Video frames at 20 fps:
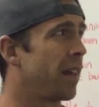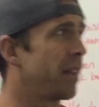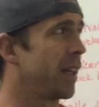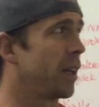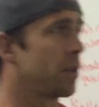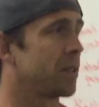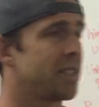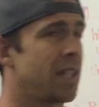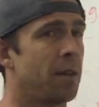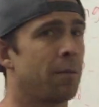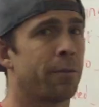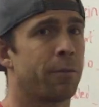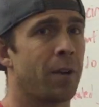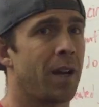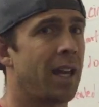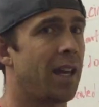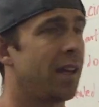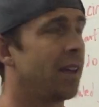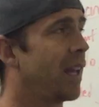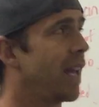I think I was aiming
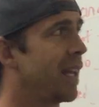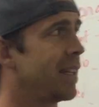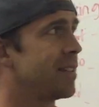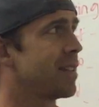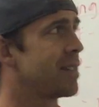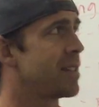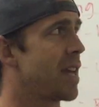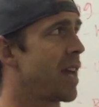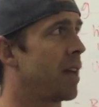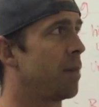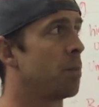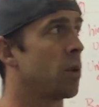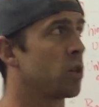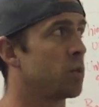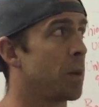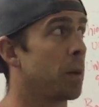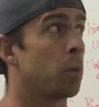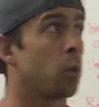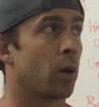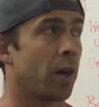for 8 to 10.
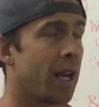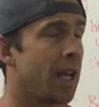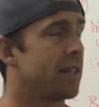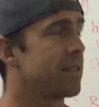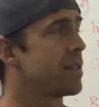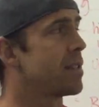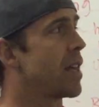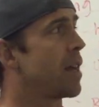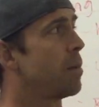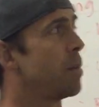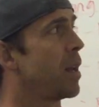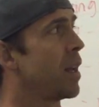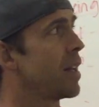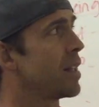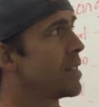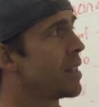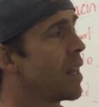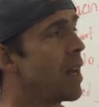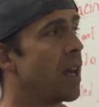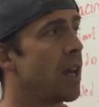Most people were at 8 to 10
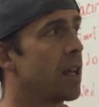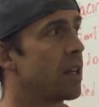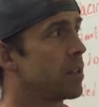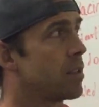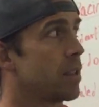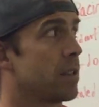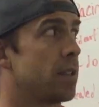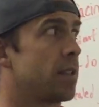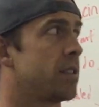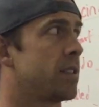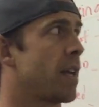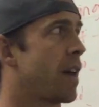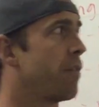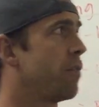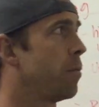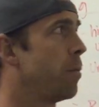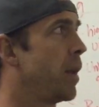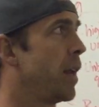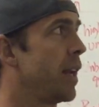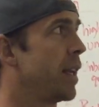minutes. So this is
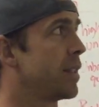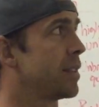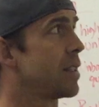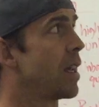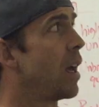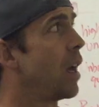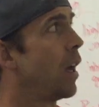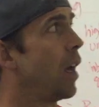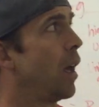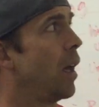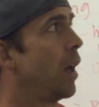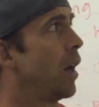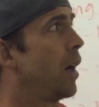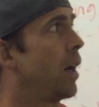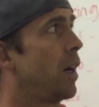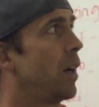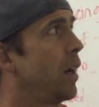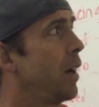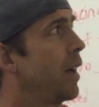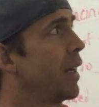7 minutes.
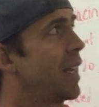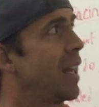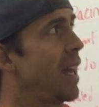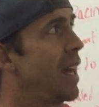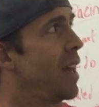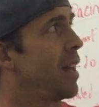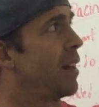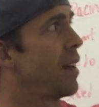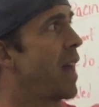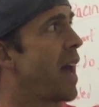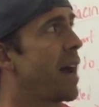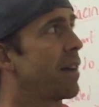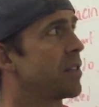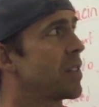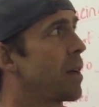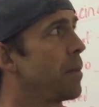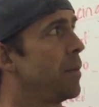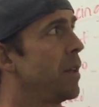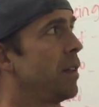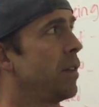Again, have
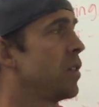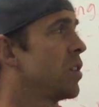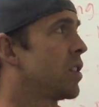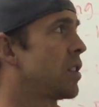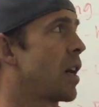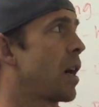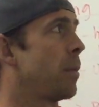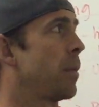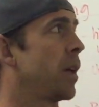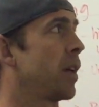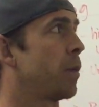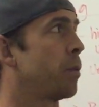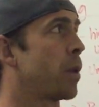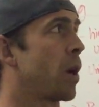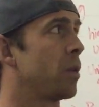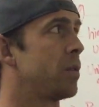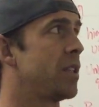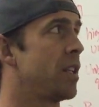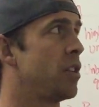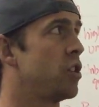something in your stomach.
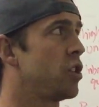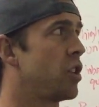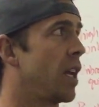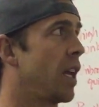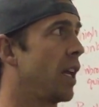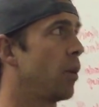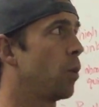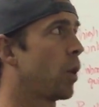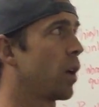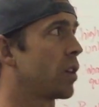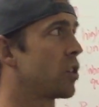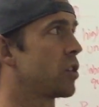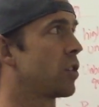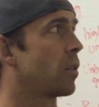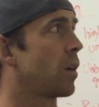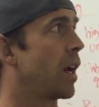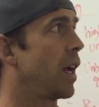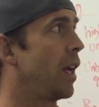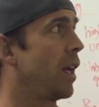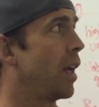Protein shake works
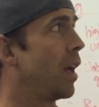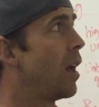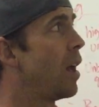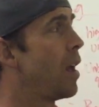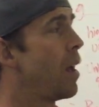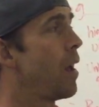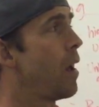great.